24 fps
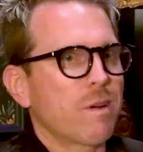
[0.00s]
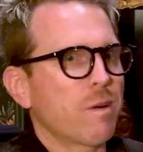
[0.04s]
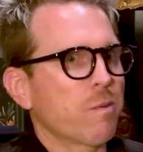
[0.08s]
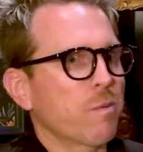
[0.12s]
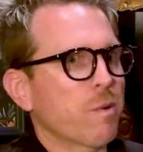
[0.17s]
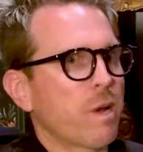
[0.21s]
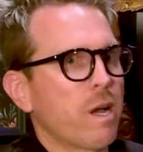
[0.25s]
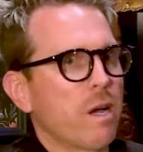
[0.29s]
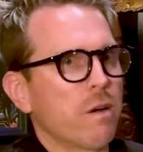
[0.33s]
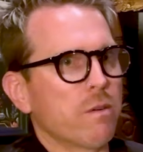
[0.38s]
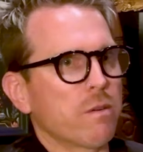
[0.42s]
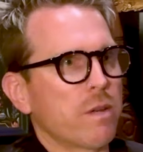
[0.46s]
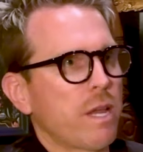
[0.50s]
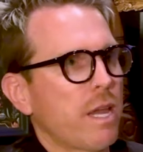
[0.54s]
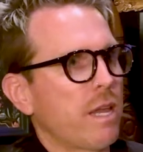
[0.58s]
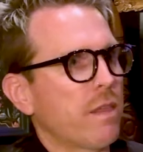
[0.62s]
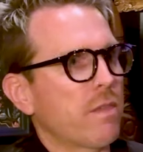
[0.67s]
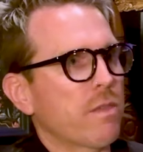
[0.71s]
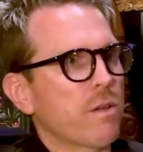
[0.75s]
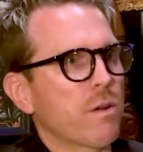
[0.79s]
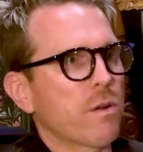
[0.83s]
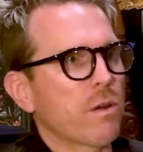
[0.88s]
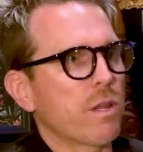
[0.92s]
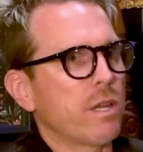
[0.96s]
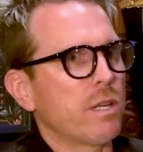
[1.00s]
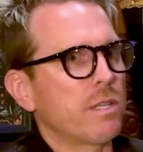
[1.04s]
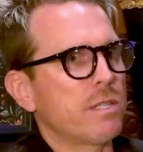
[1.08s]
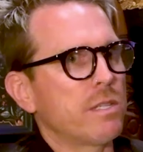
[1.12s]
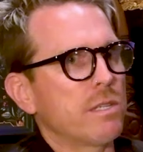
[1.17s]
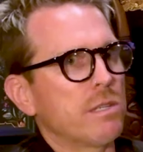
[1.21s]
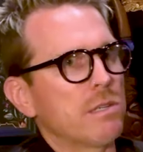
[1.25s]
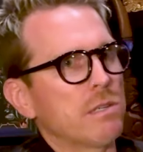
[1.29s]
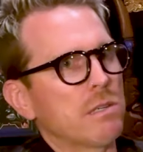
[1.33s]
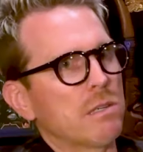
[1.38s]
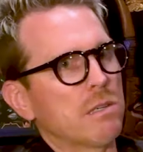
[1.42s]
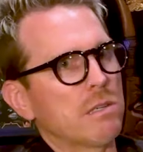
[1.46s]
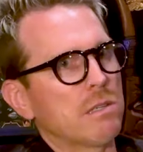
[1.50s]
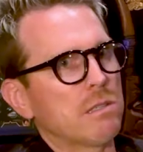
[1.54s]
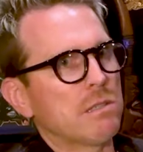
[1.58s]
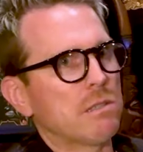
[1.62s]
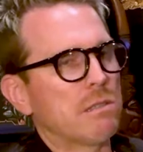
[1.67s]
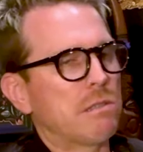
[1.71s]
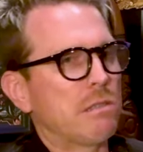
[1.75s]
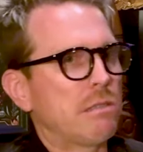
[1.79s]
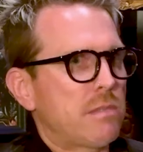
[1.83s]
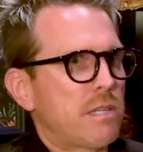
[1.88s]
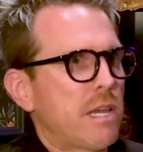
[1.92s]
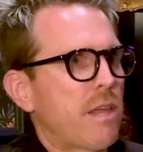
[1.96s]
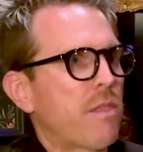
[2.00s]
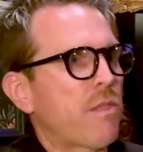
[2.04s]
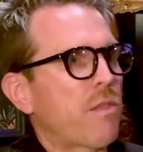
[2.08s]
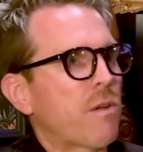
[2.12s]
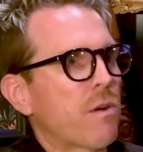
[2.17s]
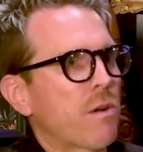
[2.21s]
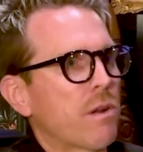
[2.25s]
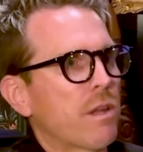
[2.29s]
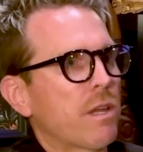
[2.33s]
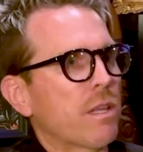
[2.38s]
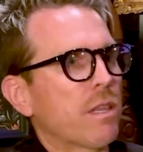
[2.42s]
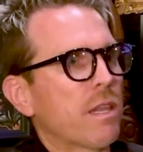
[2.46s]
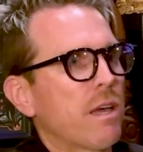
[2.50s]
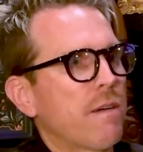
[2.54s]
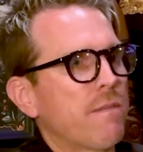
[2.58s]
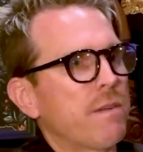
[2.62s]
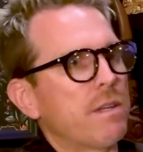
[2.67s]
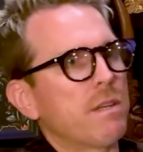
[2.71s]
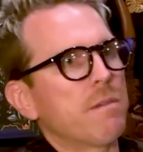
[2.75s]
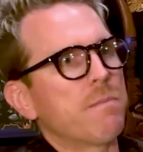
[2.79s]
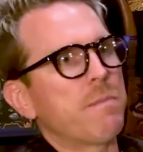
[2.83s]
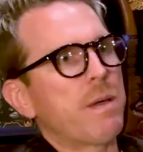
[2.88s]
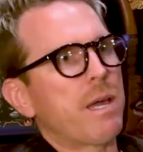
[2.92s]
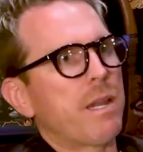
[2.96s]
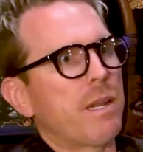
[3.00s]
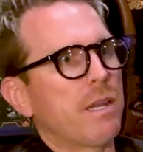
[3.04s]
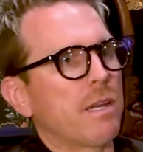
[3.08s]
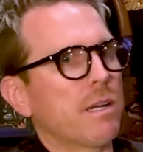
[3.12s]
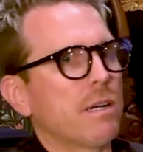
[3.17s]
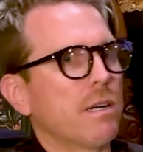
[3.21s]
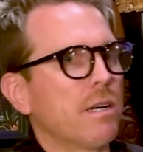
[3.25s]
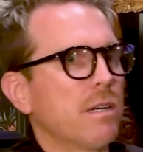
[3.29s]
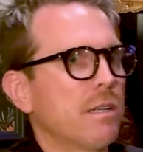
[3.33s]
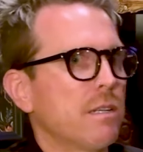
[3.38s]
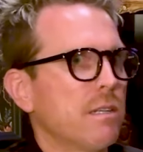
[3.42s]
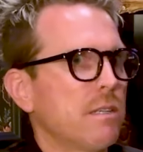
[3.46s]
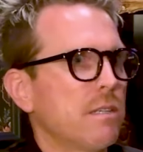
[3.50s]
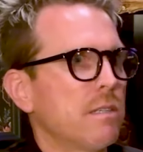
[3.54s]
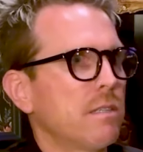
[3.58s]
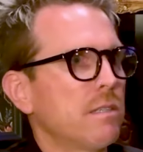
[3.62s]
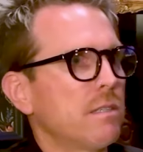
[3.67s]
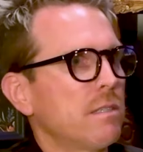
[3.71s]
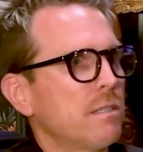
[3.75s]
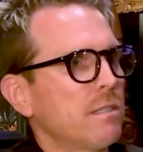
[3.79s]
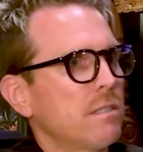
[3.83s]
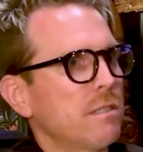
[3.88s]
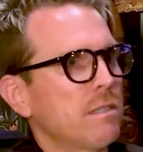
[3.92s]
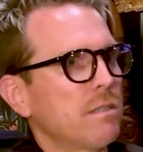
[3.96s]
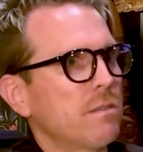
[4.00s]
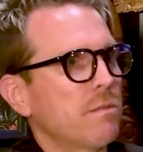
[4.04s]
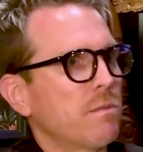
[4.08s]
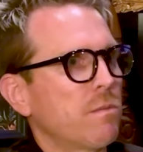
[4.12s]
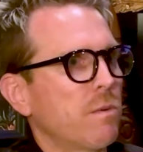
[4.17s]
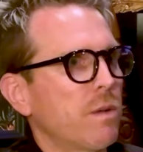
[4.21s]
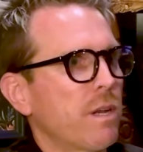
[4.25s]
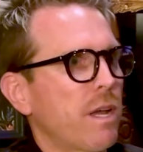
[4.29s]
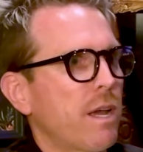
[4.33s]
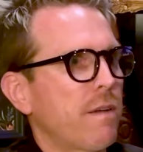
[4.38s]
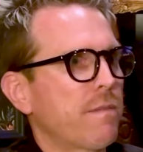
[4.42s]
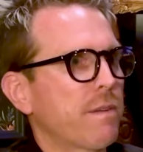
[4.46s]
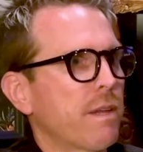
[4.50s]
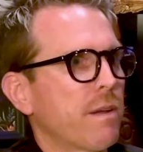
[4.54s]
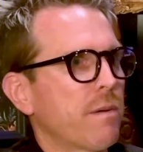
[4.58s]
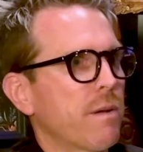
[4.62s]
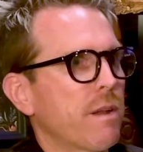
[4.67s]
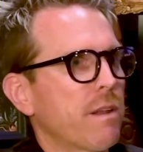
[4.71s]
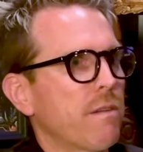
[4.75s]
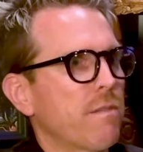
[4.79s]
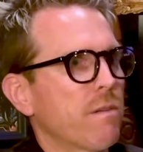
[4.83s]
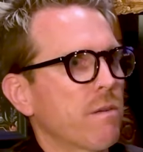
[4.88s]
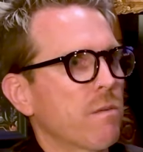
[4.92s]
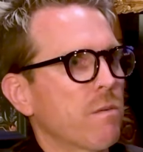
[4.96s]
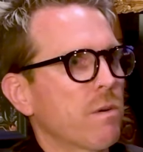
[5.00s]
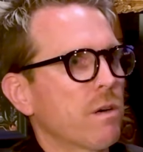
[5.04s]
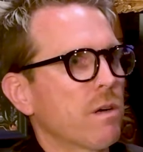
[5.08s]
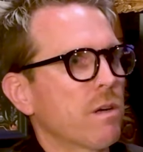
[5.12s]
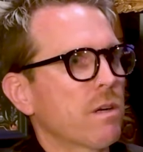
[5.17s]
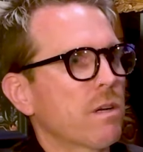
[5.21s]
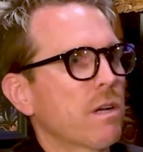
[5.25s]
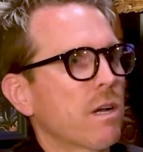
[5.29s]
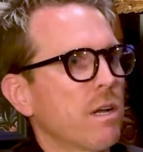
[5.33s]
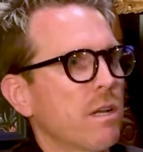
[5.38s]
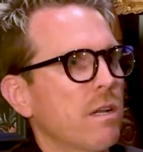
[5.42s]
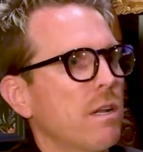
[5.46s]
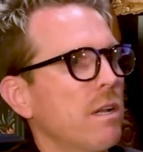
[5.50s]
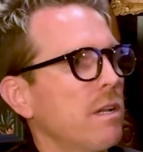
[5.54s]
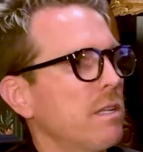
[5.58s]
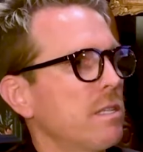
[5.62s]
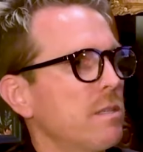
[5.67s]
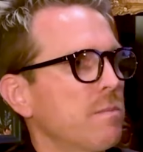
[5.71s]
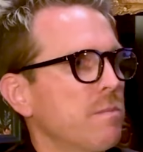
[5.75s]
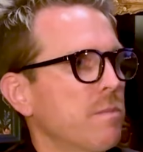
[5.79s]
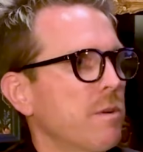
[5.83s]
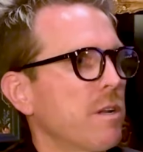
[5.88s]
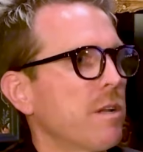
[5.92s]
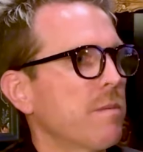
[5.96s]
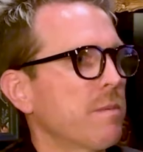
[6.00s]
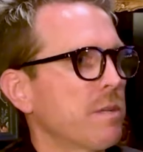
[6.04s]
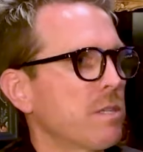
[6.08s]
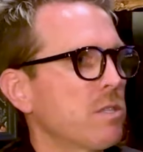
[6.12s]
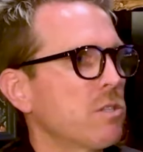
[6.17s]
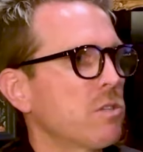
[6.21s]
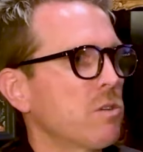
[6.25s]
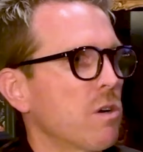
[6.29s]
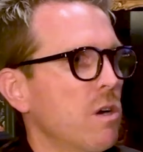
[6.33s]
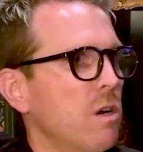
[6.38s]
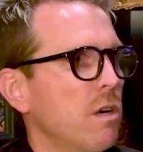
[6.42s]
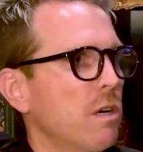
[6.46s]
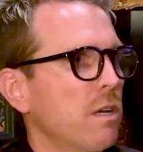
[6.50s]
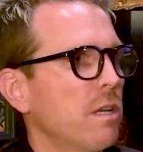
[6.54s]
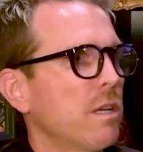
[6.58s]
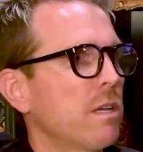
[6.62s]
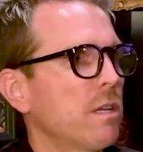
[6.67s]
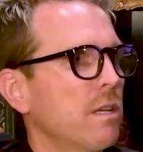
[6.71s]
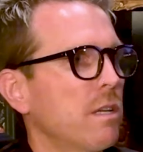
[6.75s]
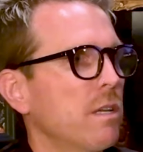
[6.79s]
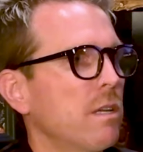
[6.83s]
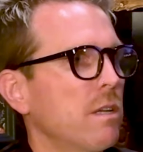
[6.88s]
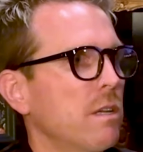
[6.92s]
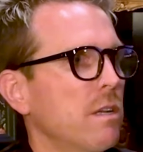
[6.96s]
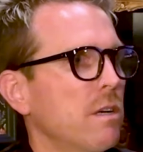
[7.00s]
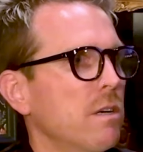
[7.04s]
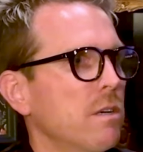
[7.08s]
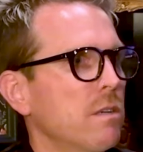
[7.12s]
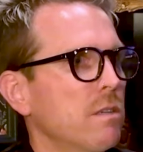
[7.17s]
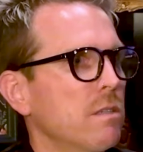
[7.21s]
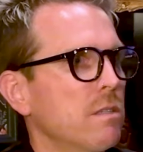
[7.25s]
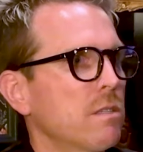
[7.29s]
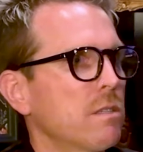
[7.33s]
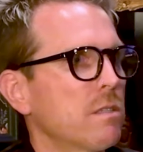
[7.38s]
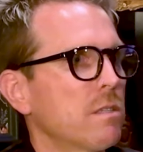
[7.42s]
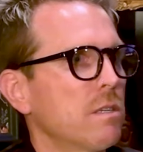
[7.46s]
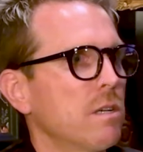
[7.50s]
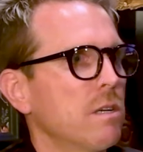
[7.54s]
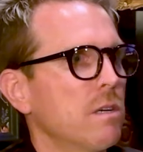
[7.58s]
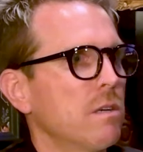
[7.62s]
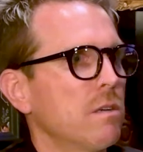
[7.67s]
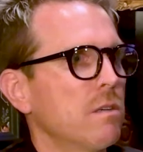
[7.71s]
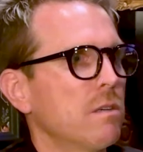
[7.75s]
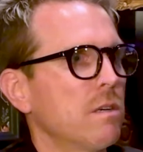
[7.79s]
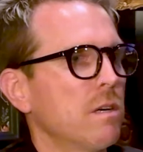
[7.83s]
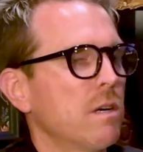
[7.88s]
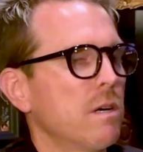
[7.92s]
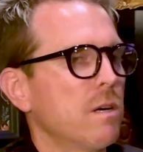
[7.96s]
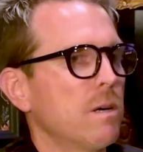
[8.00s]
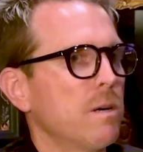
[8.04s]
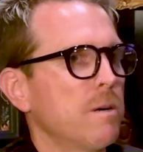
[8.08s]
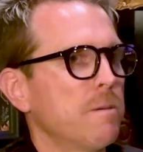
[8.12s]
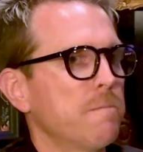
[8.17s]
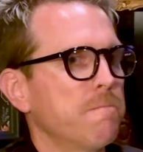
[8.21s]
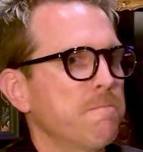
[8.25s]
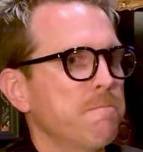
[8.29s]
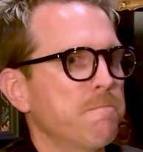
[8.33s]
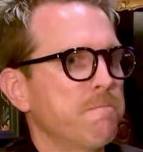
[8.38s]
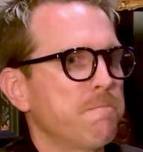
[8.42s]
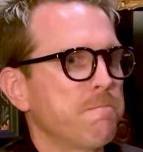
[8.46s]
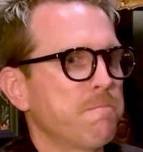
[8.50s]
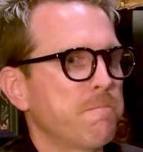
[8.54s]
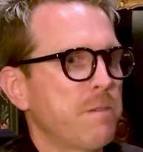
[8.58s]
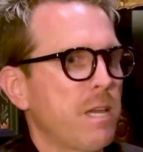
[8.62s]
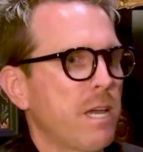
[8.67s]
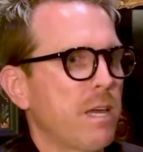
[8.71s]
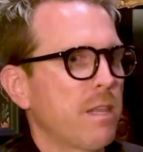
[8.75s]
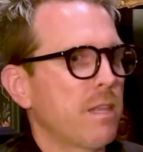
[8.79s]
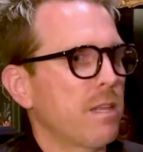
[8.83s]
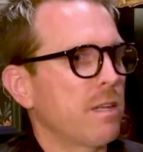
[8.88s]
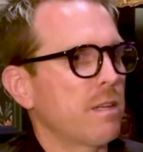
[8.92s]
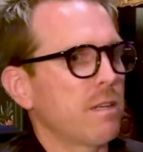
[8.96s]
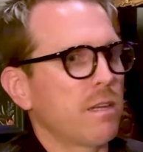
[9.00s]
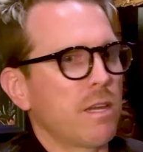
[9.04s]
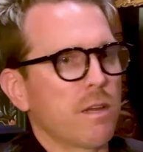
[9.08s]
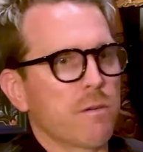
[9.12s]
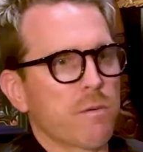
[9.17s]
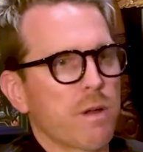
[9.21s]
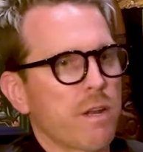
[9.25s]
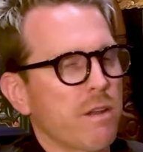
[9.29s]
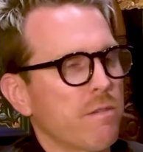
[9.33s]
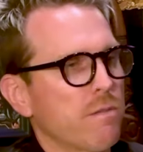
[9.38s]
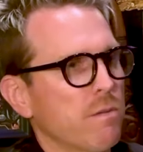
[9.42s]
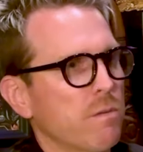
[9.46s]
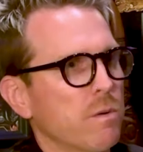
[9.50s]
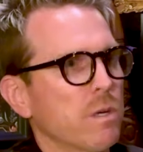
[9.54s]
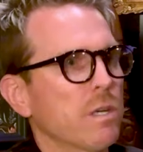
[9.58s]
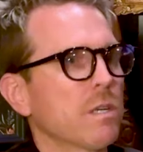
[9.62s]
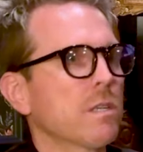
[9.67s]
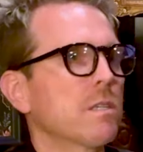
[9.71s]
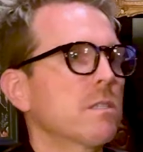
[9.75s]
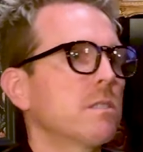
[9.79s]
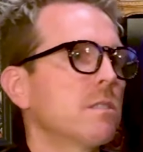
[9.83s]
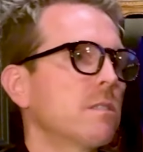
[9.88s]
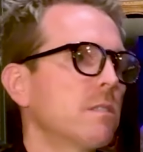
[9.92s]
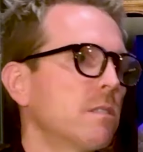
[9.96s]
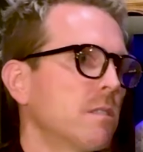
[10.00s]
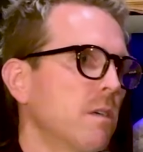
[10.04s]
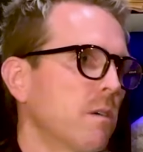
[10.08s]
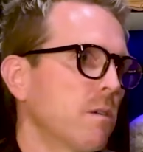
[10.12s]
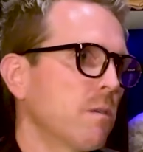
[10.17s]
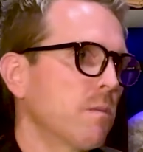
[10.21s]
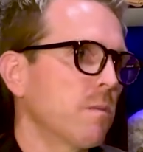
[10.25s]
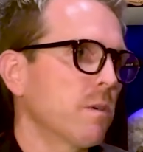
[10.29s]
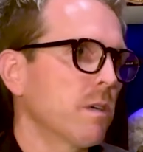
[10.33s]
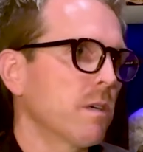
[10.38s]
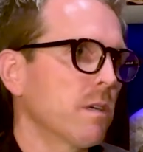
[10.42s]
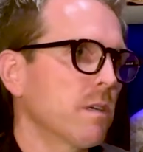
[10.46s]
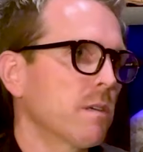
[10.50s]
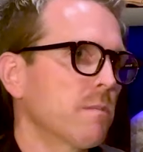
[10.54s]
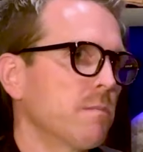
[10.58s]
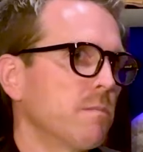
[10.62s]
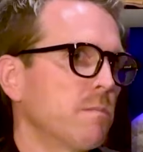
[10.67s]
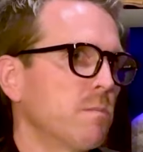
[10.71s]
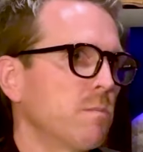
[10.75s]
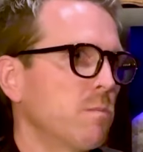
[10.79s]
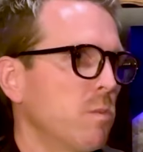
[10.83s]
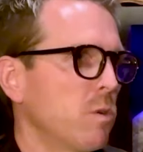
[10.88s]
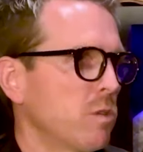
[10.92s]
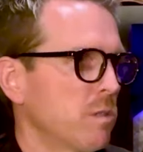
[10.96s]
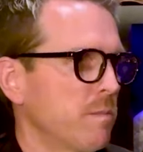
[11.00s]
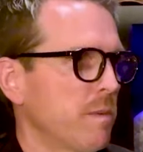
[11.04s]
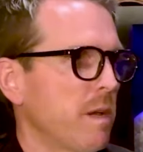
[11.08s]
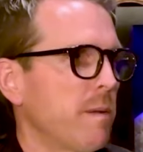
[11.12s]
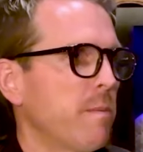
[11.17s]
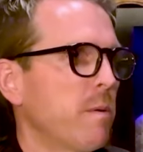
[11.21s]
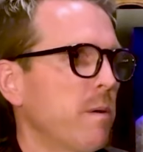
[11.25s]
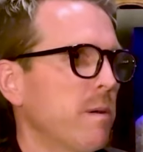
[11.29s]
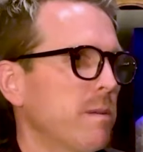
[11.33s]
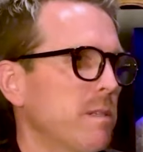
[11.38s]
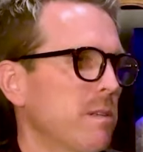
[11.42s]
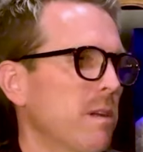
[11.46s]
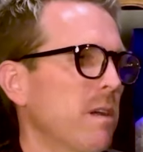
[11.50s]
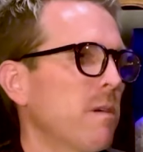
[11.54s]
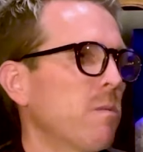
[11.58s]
around eight thirty till 10 30 11 depending on when I have to get ready for work, uh, it's pretty much mm. drawing, you know? So, um, yeah, then get ready for work, go to work. Most of my appointments